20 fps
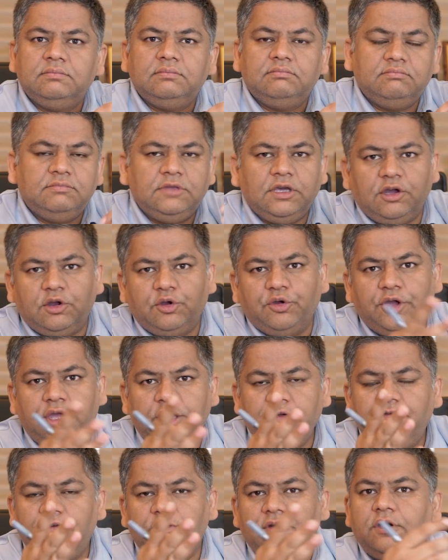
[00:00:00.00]
They are
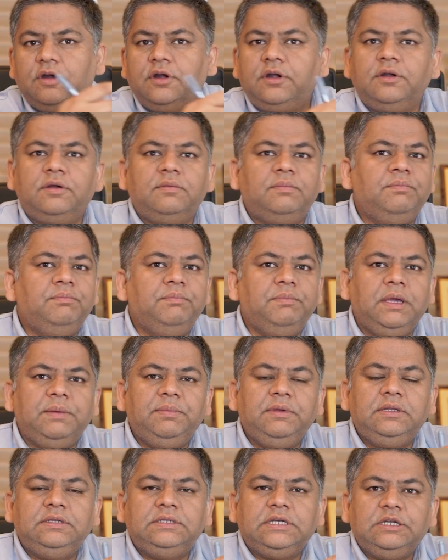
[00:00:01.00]
going for
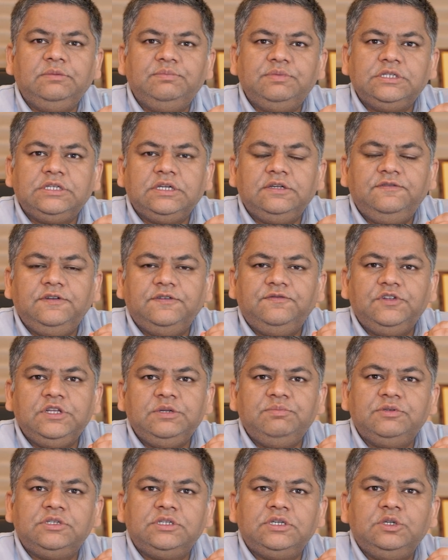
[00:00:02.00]
maybe 10%,
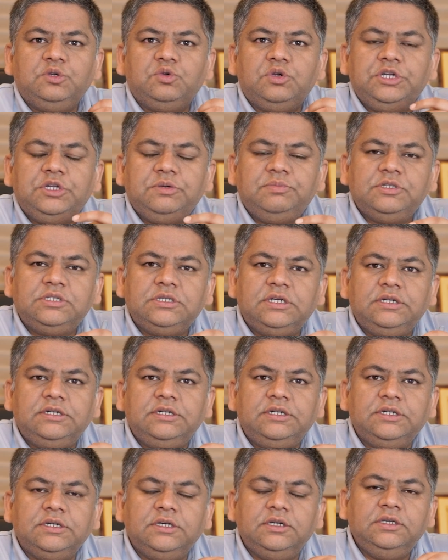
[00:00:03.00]
15%, 20%
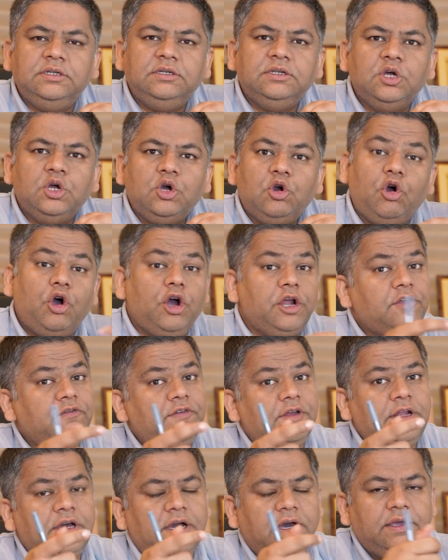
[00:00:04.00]
return or
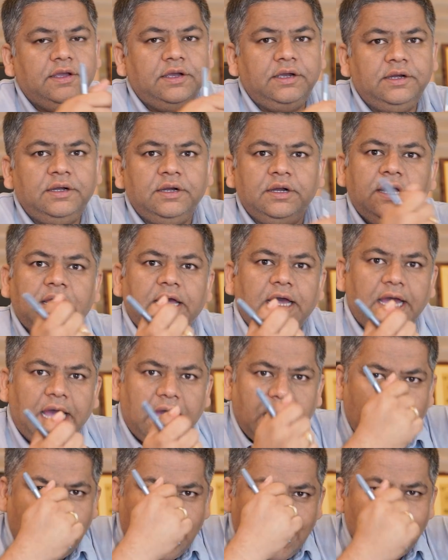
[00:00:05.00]
even higher.
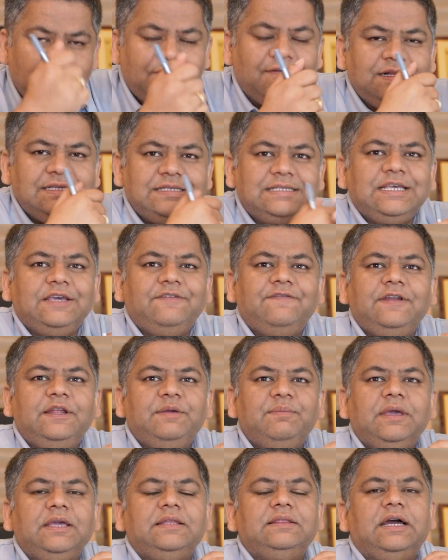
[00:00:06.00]
I will
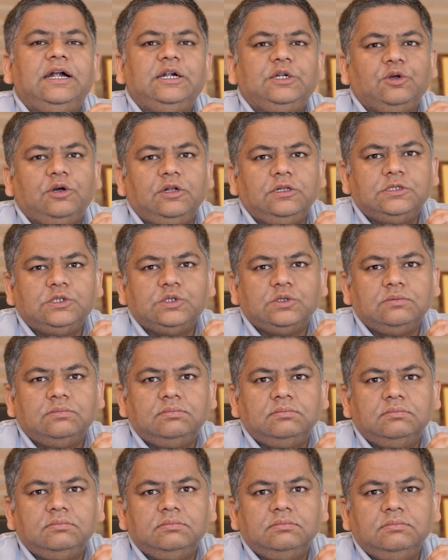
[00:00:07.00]
safely make that also.
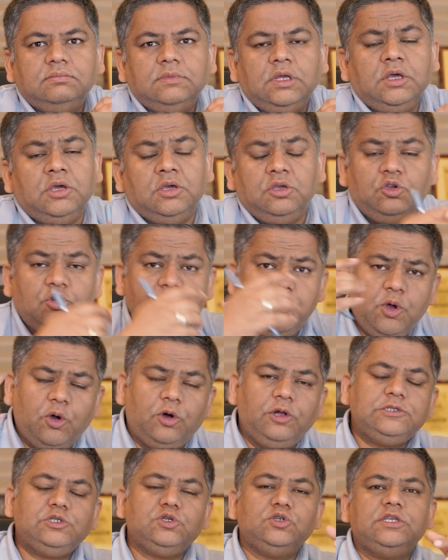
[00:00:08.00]
You may
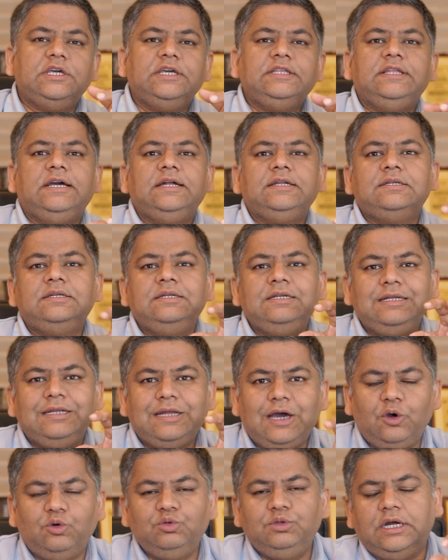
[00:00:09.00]
also think that
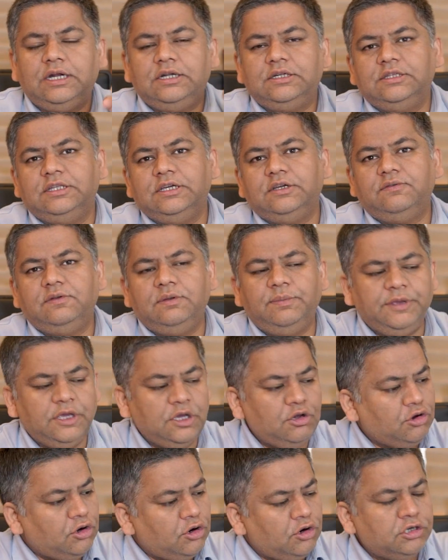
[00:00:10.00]
now that there will be
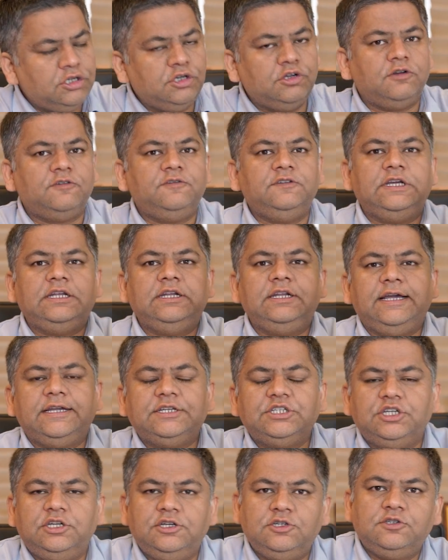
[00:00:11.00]
an order of 10 lakh
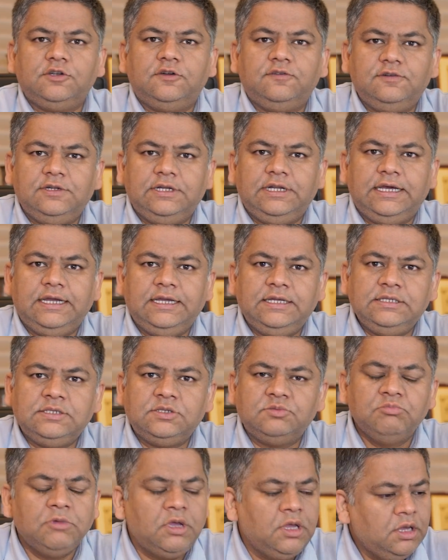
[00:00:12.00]
shares of
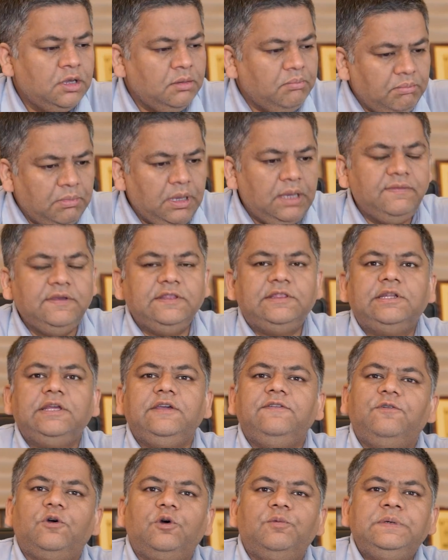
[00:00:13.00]
Reliance, maybe
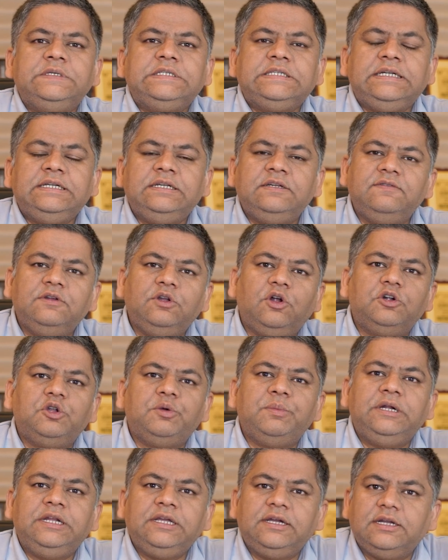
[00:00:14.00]
3-4% it will
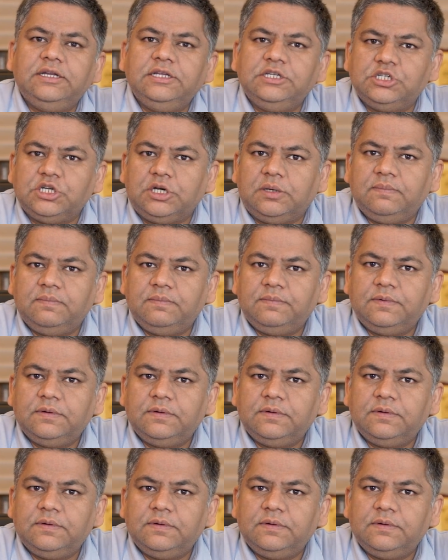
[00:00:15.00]
automatically jump.